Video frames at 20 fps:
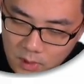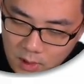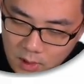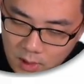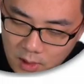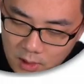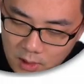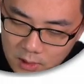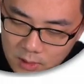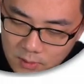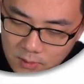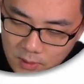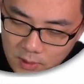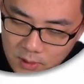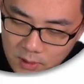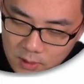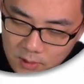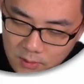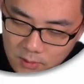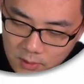x
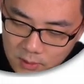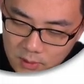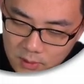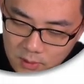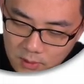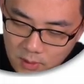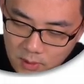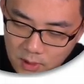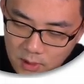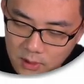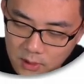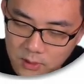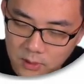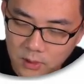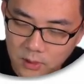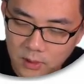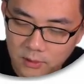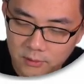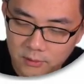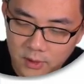minus 1 squared. So
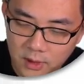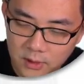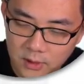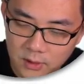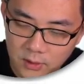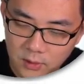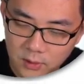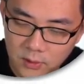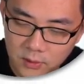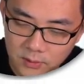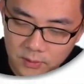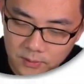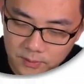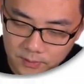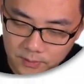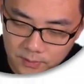if there's no